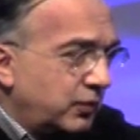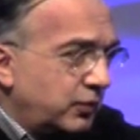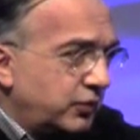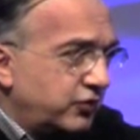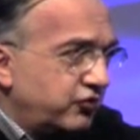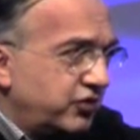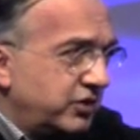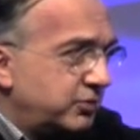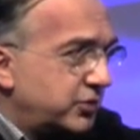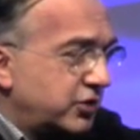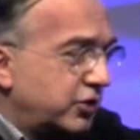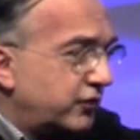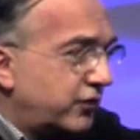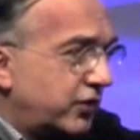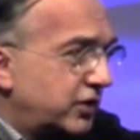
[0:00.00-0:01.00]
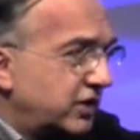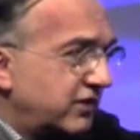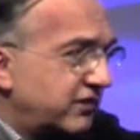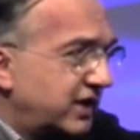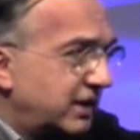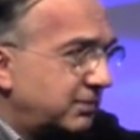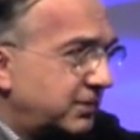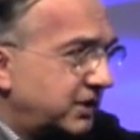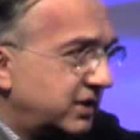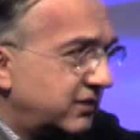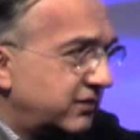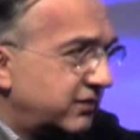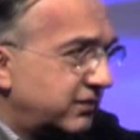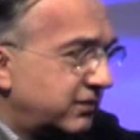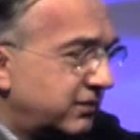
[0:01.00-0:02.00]
with Jeep could have only have happened if
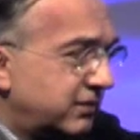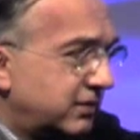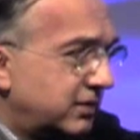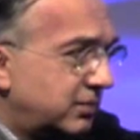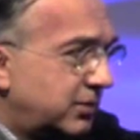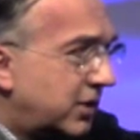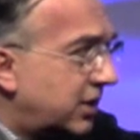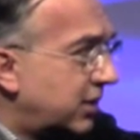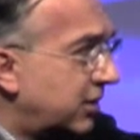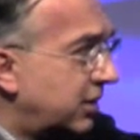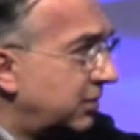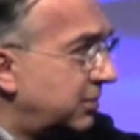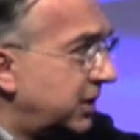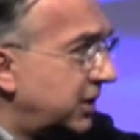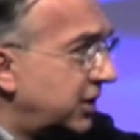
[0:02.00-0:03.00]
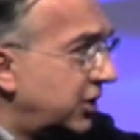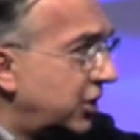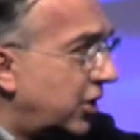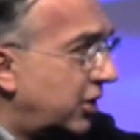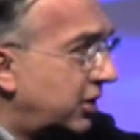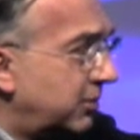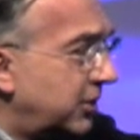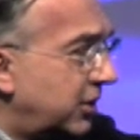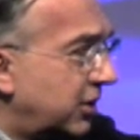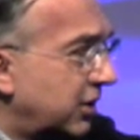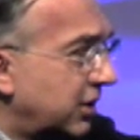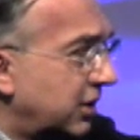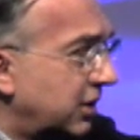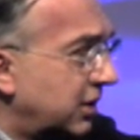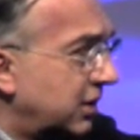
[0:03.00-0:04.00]
the partner had been a
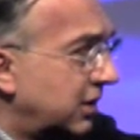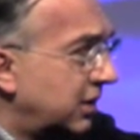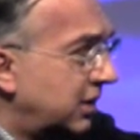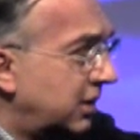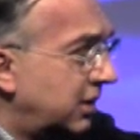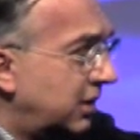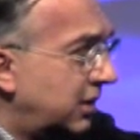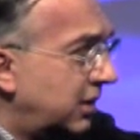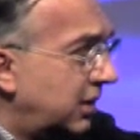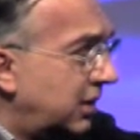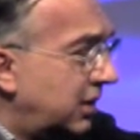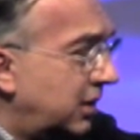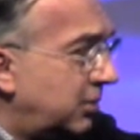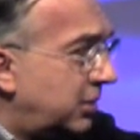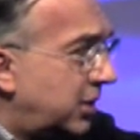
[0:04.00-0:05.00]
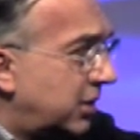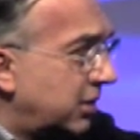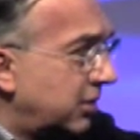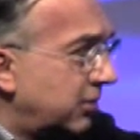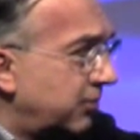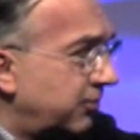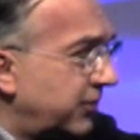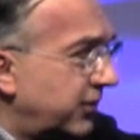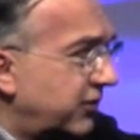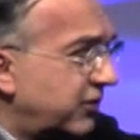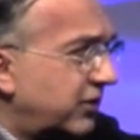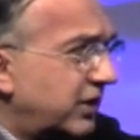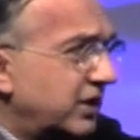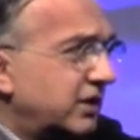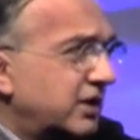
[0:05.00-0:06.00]
non-American partner. And
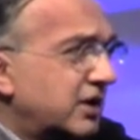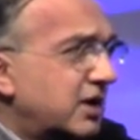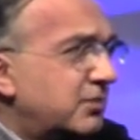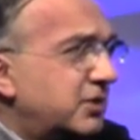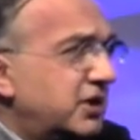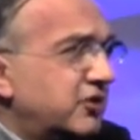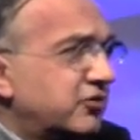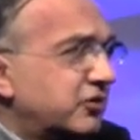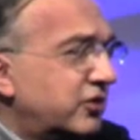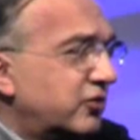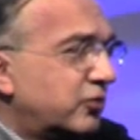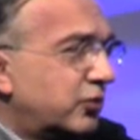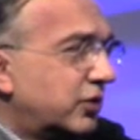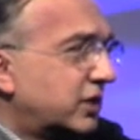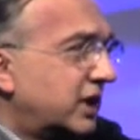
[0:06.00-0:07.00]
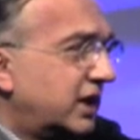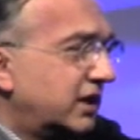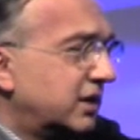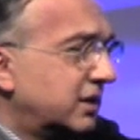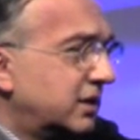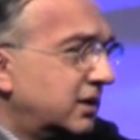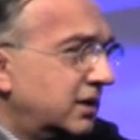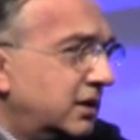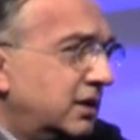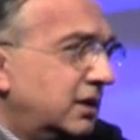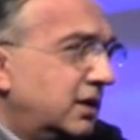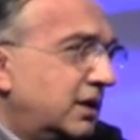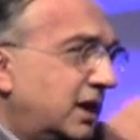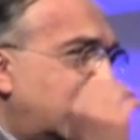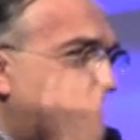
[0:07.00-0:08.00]
so the combination has worked. I
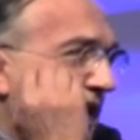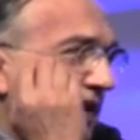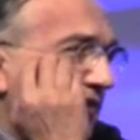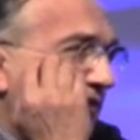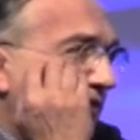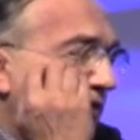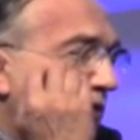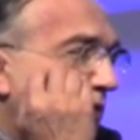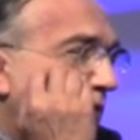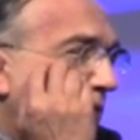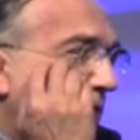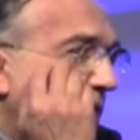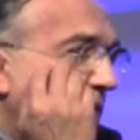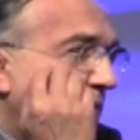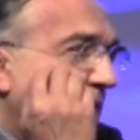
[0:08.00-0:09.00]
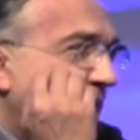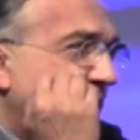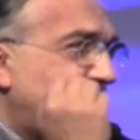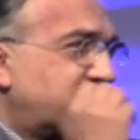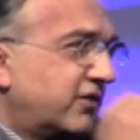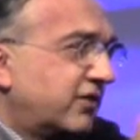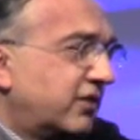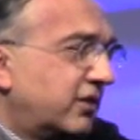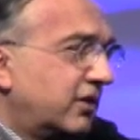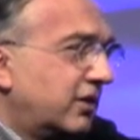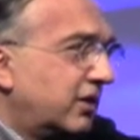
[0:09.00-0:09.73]
have zero regrets